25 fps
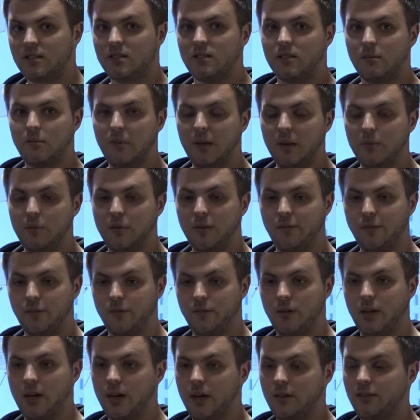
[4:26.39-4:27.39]
to be
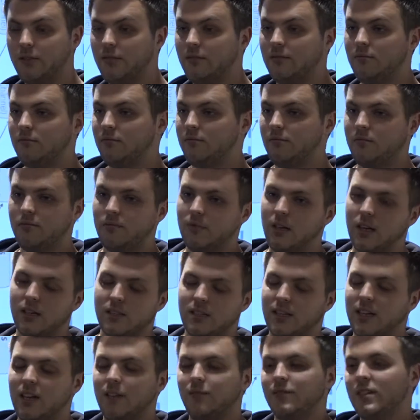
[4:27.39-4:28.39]

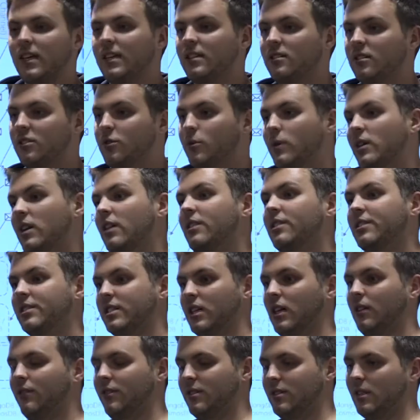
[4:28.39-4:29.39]
to give data to another
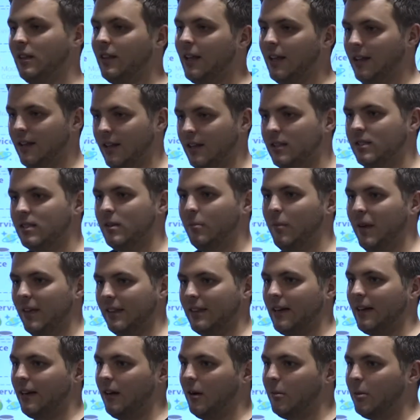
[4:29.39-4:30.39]
service that then needs to pick
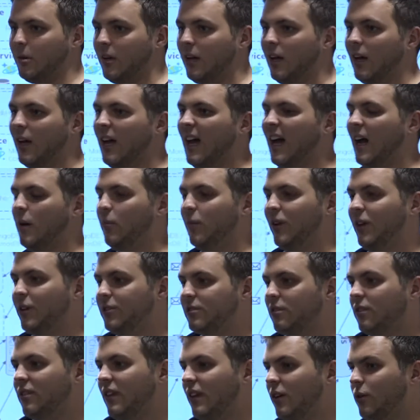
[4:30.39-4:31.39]
that up. And we use
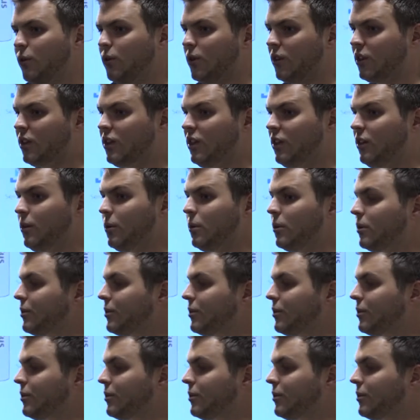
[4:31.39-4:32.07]
a thing called a queue.